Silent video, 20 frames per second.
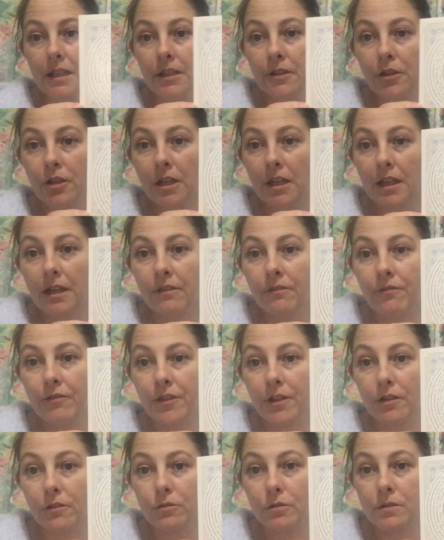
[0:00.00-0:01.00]
And I love
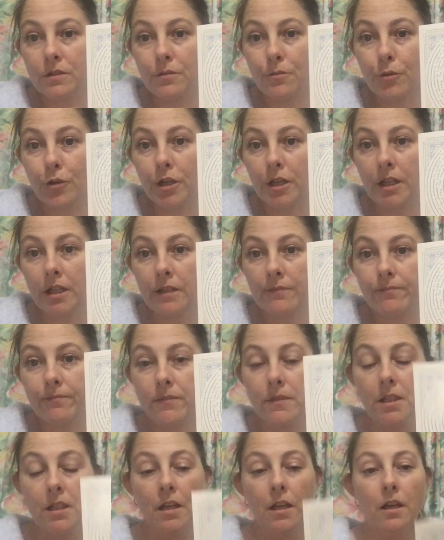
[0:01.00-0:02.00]
the Lord's Prayer.
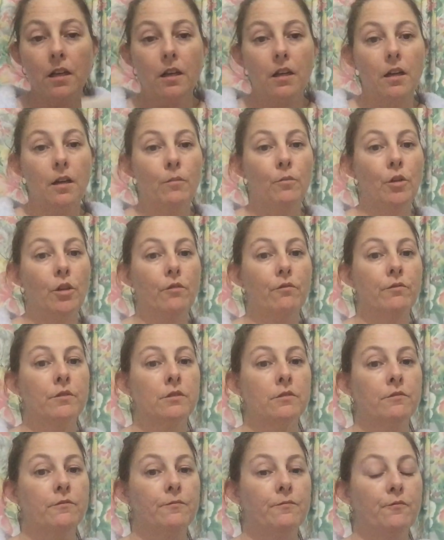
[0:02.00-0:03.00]
I'm not
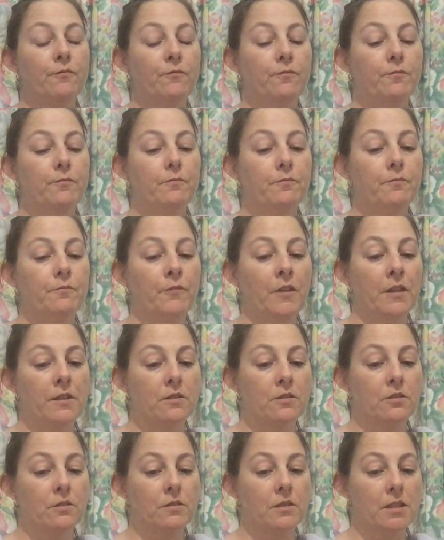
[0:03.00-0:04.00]
real
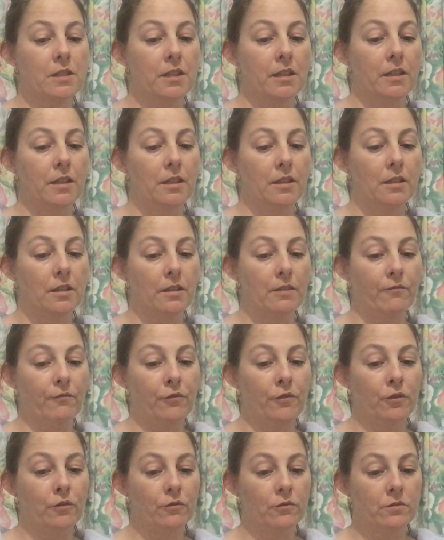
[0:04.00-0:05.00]
fussed on singing it at
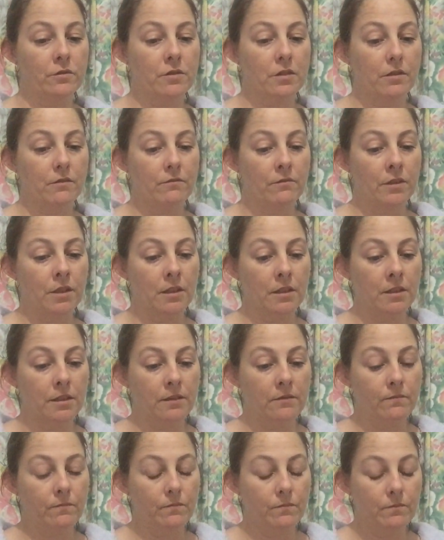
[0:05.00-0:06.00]
funerals. It
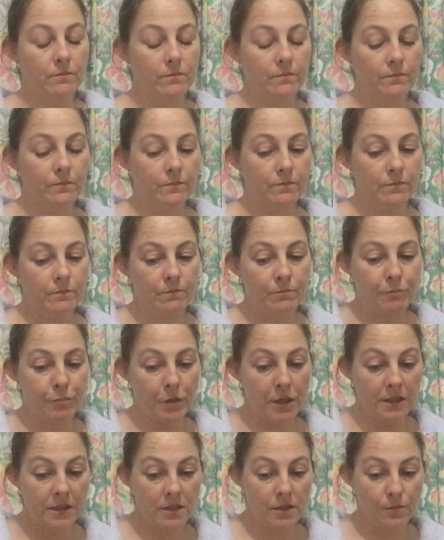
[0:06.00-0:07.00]
really
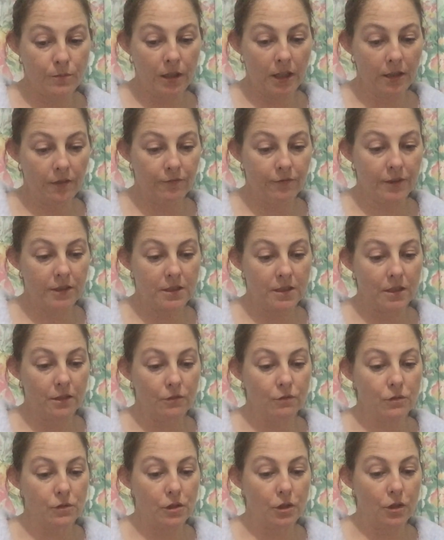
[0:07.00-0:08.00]
breaks me every
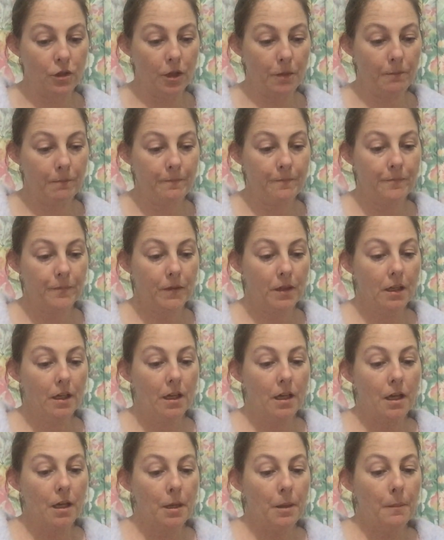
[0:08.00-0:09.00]
single time.
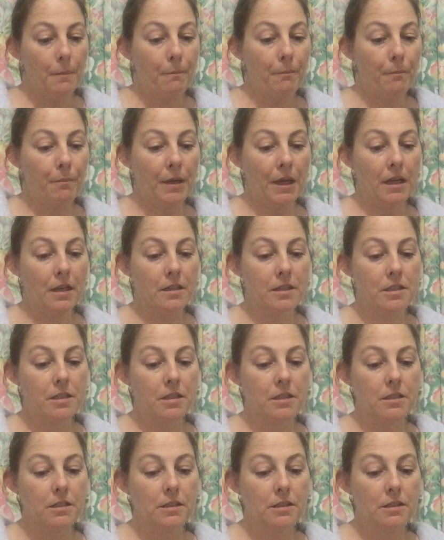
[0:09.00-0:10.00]

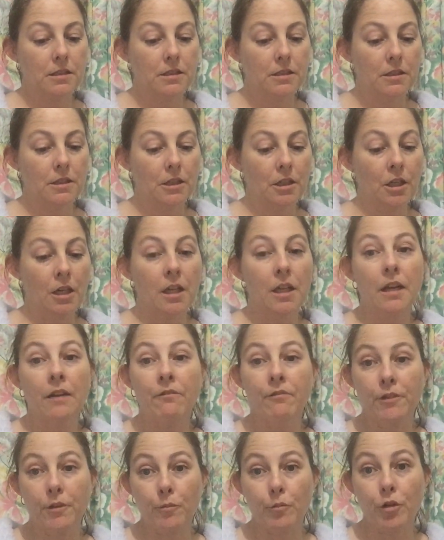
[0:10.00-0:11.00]
But I
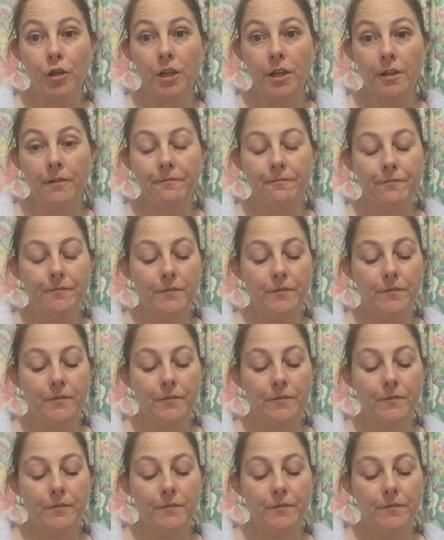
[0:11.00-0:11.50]
love the prayer.